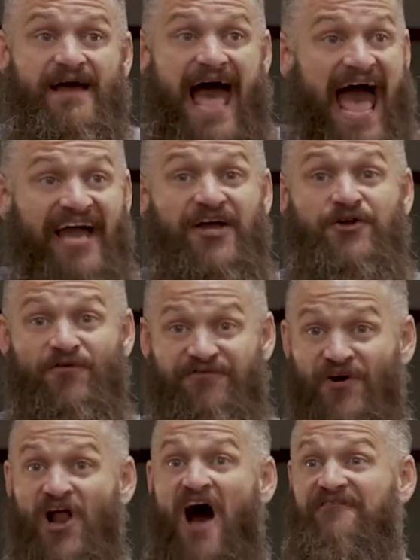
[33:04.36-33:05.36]
Hacking your
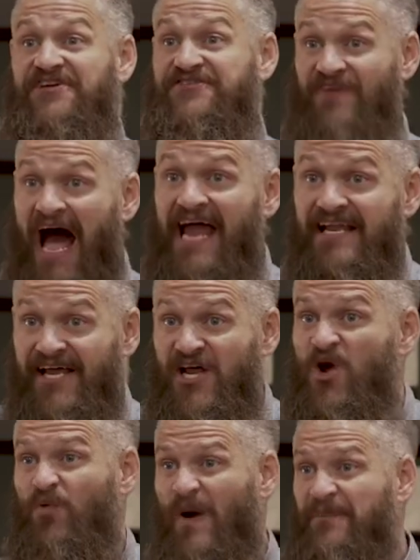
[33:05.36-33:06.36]
foot off is violent.
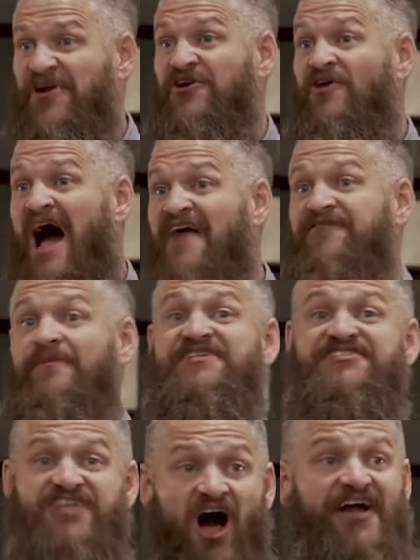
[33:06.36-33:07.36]
Ripping your eye from
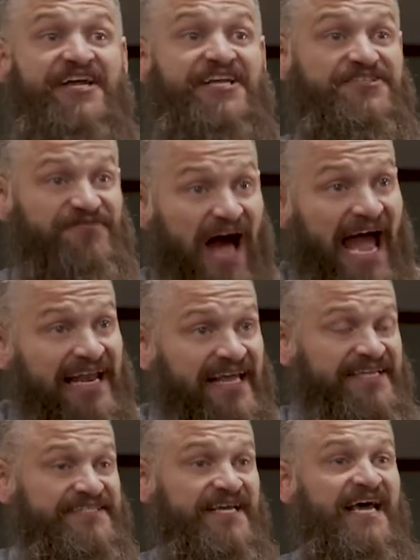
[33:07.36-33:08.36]
its socket is
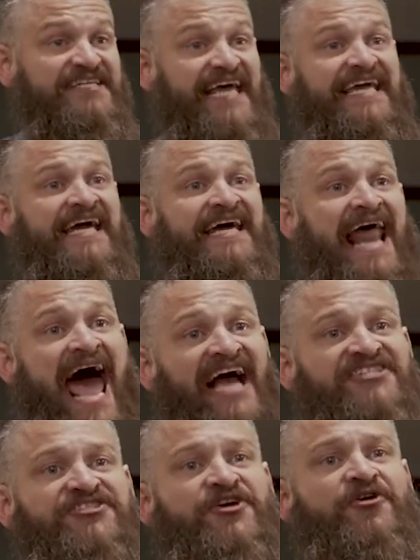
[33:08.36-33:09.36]
violent. Taking an
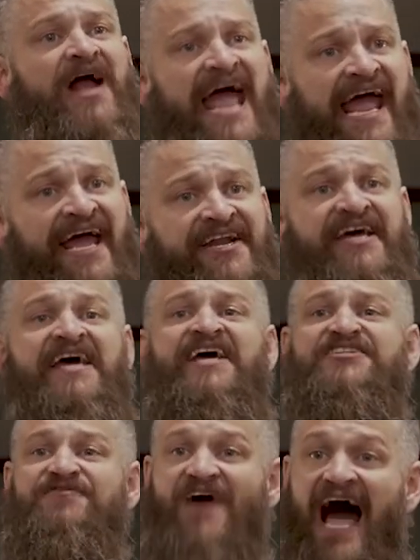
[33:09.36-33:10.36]
axe to your hand
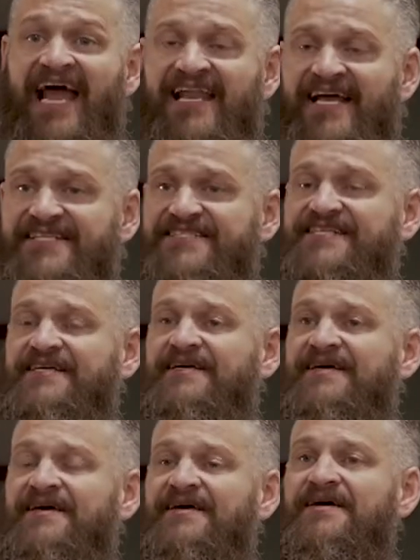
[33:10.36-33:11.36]
is violent.
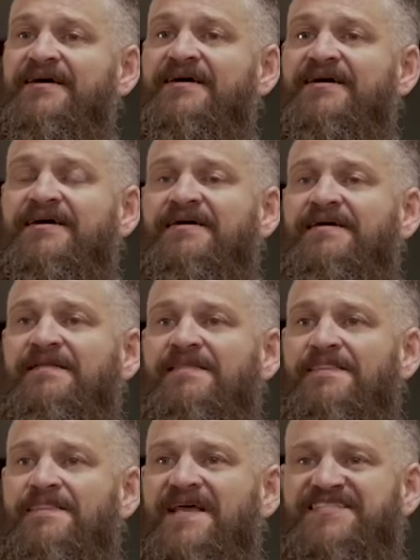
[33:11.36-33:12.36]

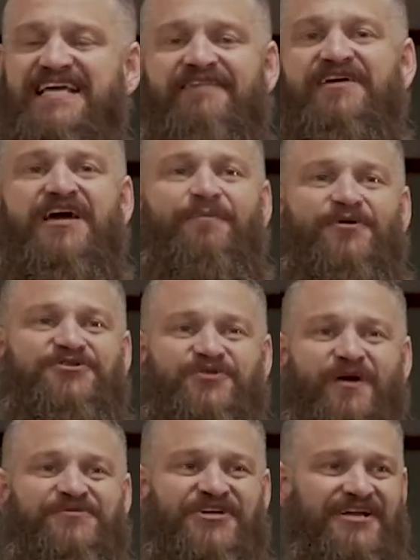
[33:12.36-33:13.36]
Is he giving a
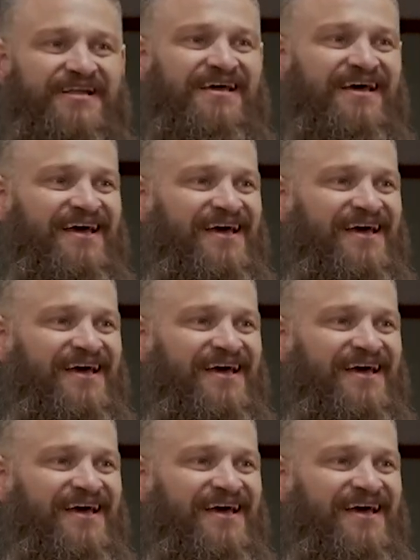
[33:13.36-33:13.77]
prescription